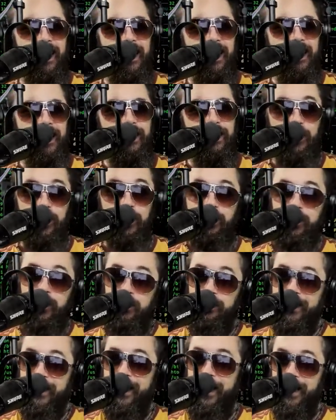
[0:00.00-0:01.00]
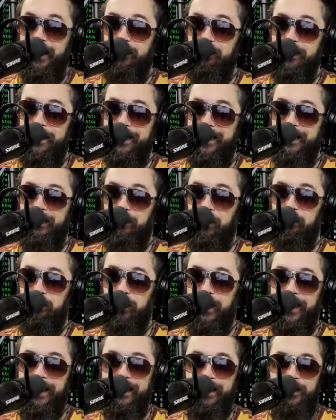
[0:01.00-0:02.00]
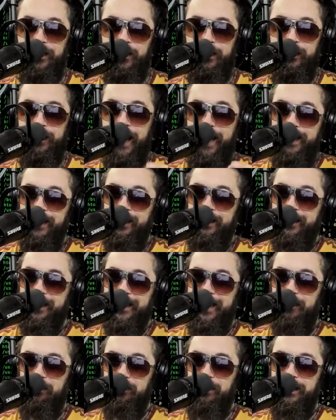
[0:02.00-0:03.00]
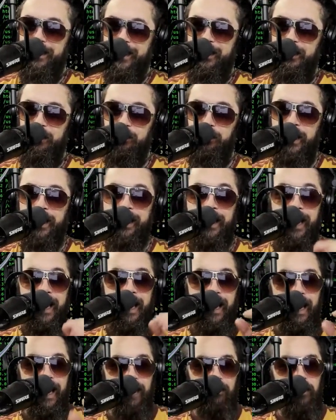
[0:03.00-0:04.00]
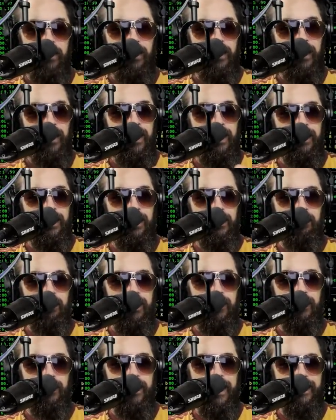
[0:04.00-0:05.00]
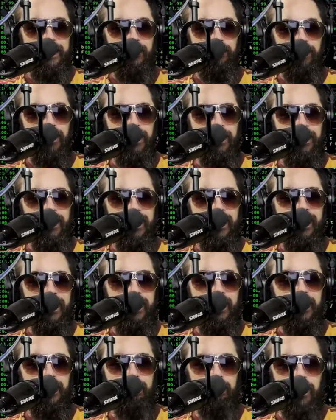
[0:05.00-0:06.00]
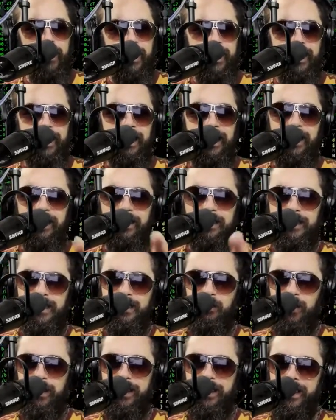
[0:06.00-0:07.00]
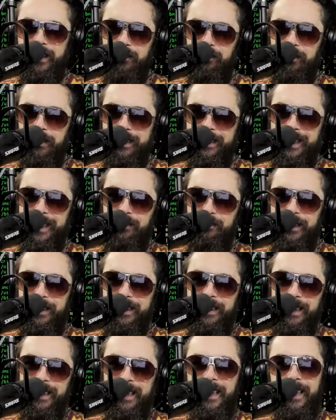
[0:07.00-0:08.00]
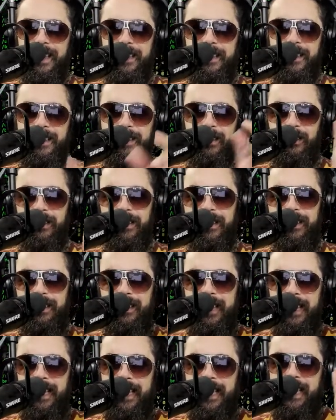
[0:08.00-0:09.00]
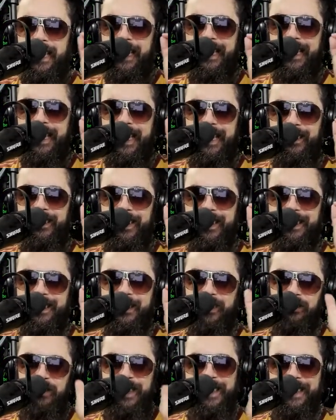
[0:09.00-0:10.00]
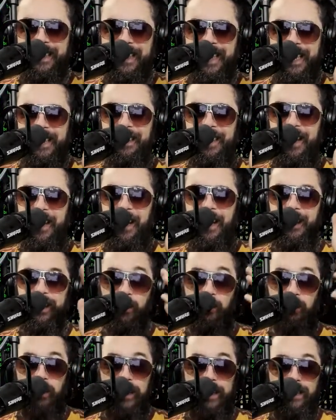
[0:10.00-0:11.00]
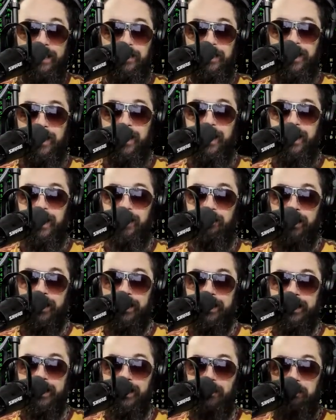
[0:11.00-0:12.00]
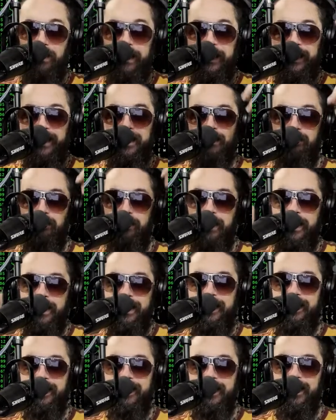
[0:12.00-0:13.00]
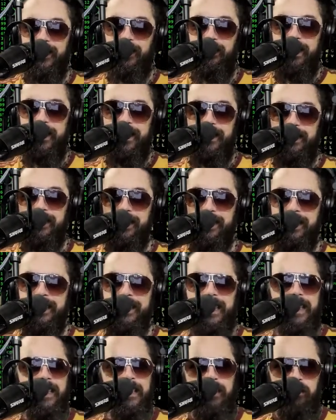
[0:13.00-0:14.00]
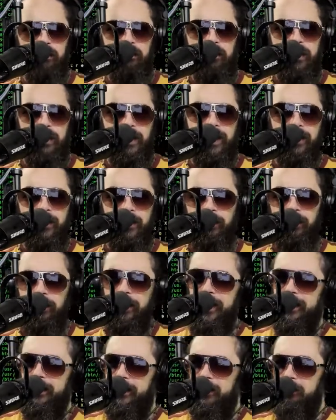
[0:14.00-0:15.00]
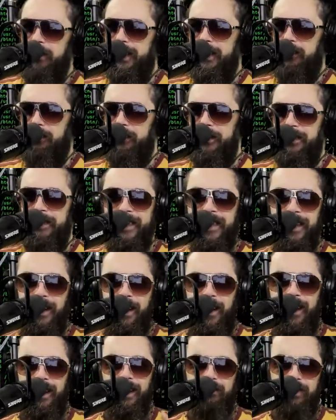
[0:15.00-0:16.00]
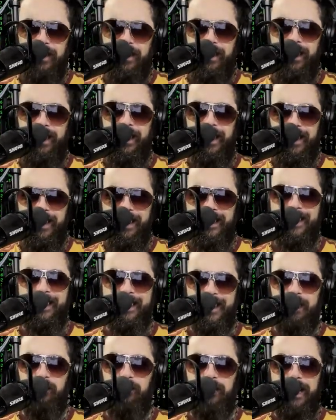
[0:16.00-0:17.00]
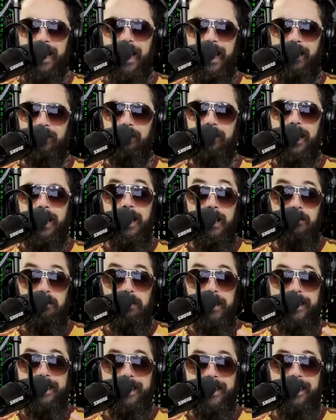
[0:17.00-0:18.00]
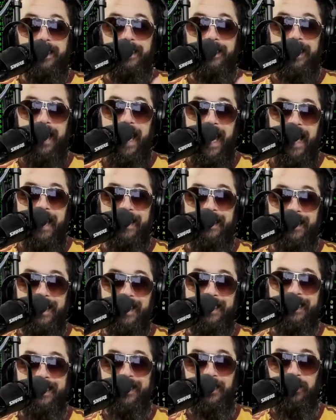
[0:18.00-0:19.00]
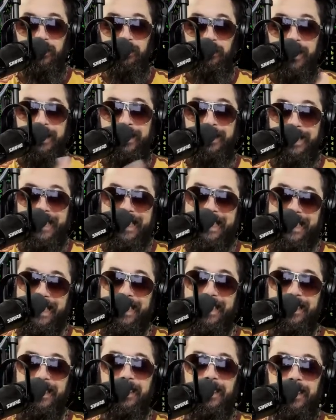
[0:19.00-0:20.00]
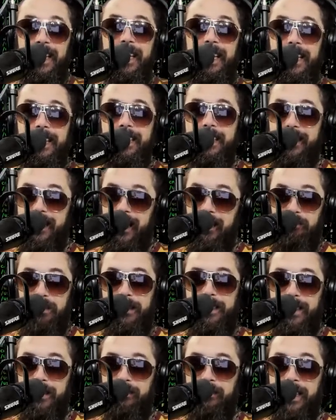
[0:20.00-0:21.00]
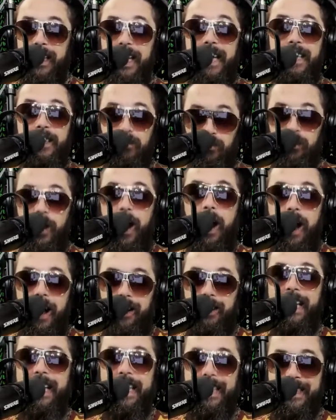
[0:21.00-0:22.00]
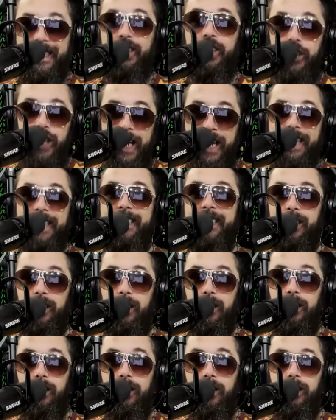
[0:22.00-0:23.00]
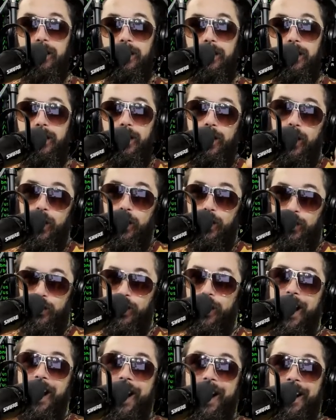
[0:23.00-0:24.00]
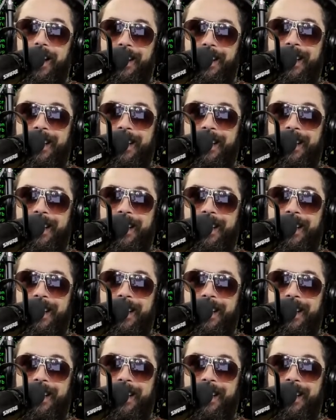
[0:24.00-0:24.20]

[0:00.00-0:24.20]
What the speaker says: You use 100% of your brain. You do not use 10% of your brain. Every human who has a functioning brain uses 100% of it. There's no little hidden areas that we need to unlock. We use all of it. Little pieces and bits go here, and that's like a computer. You might not be using it all of it all at the same time, but it's there to access when you need it. Stop believing it. It's wrong. It's just wrong.